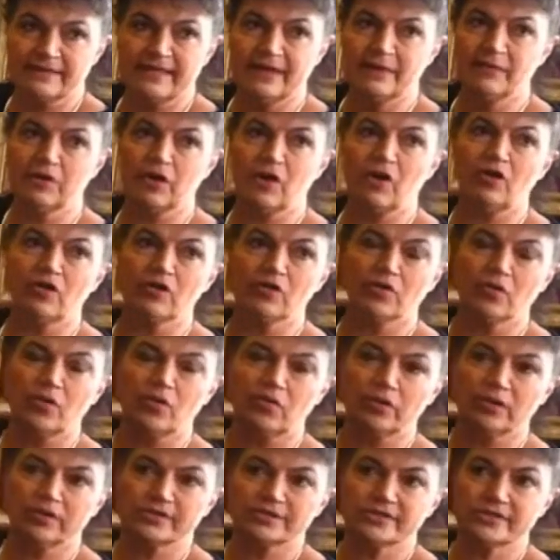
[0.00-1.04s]
they were all
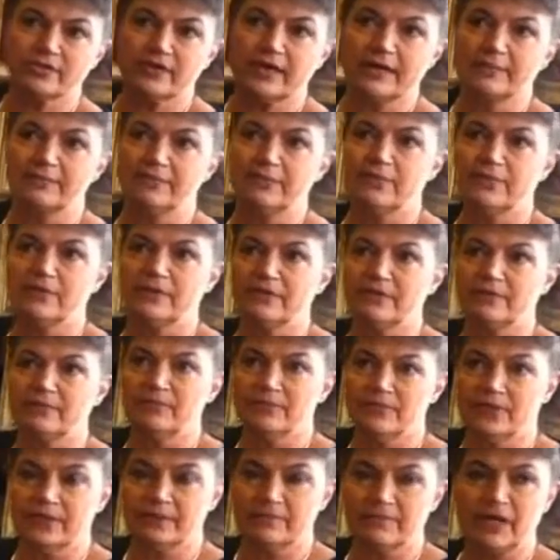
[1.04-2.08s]
growers, so I put
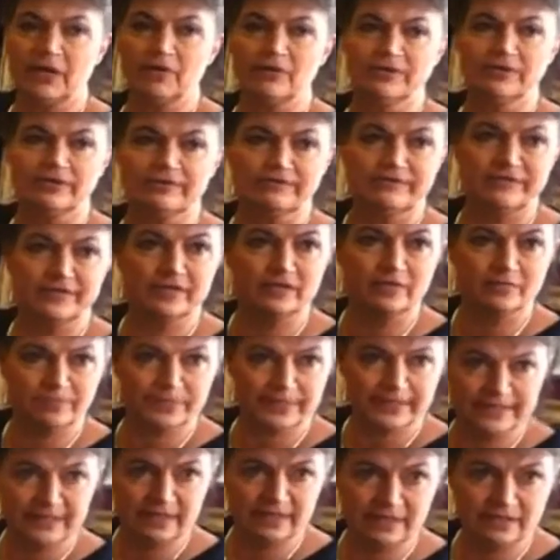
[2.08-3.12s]
them out in the field
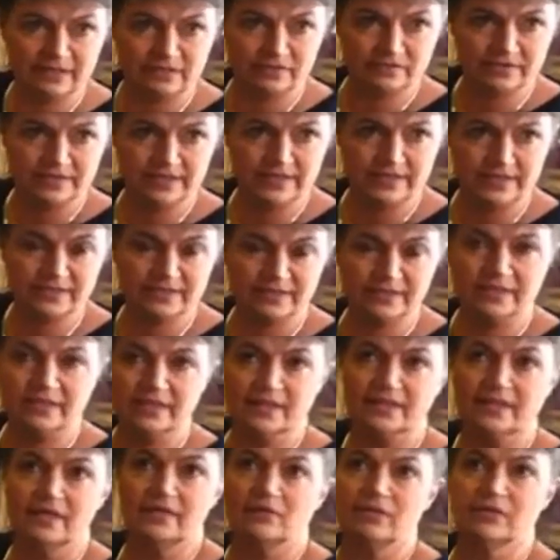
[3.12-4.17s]
picking the tree,
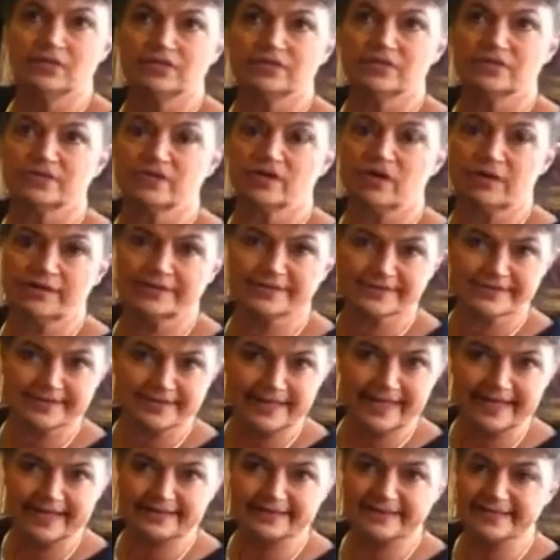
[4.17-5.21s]
which is called
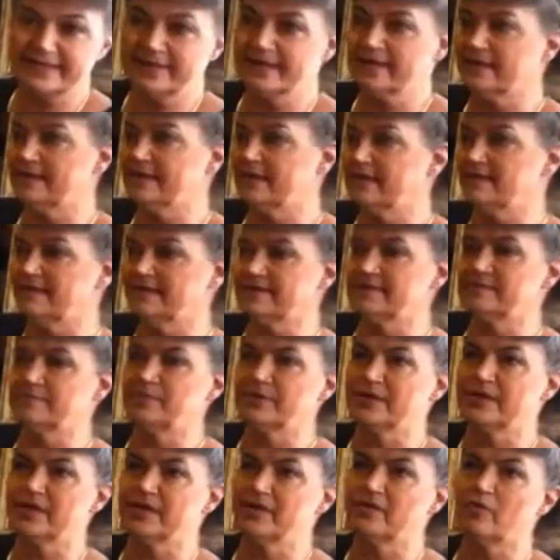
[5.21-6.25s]
selecting, and then this
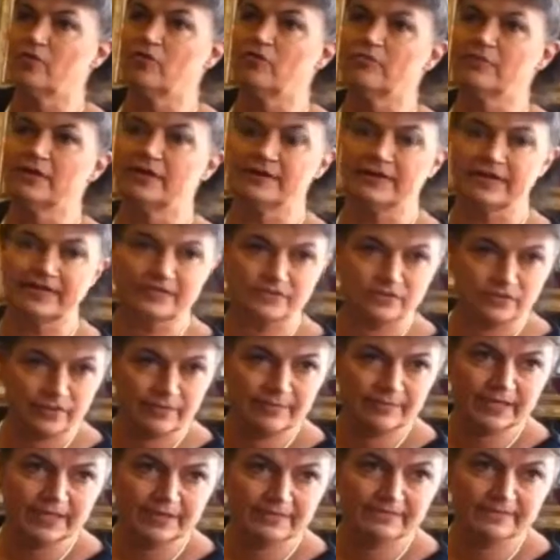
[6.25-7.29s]
bringing home, and then
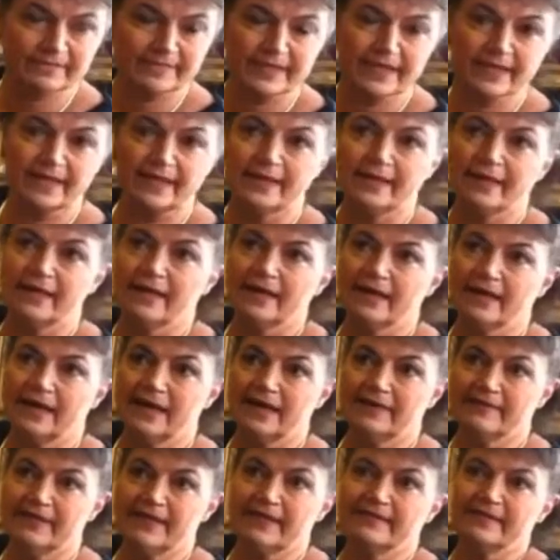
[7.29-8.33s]
trimming.
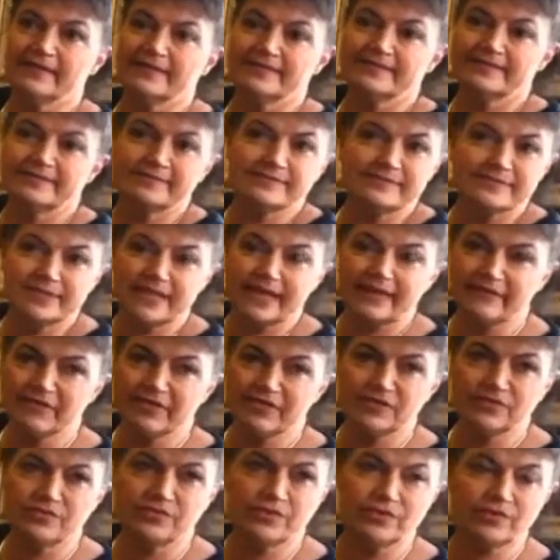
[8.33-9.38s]
And then
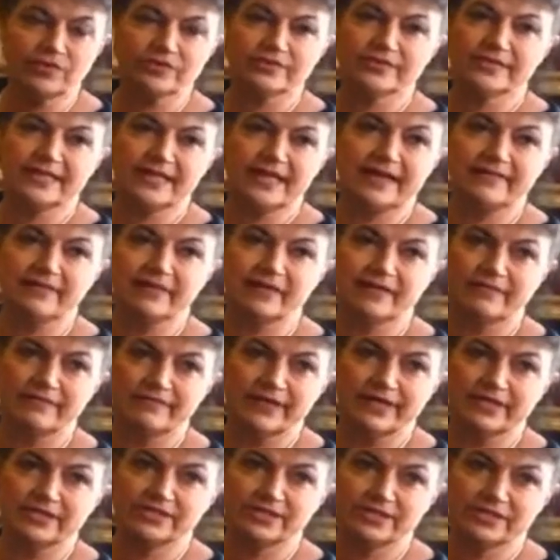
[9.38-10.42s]
every 2 years they'd have a
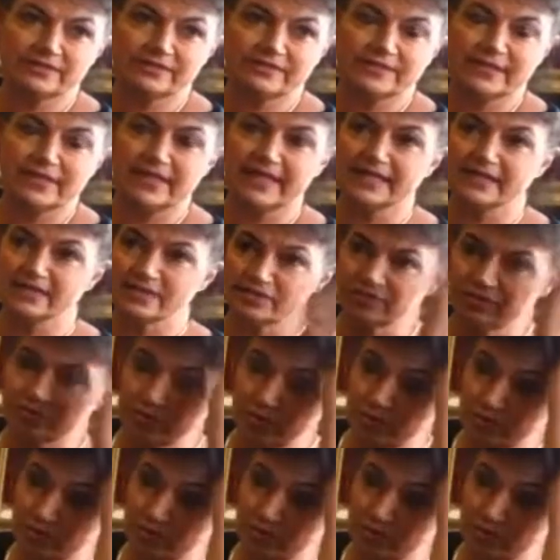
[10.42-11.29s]
convention. The next 2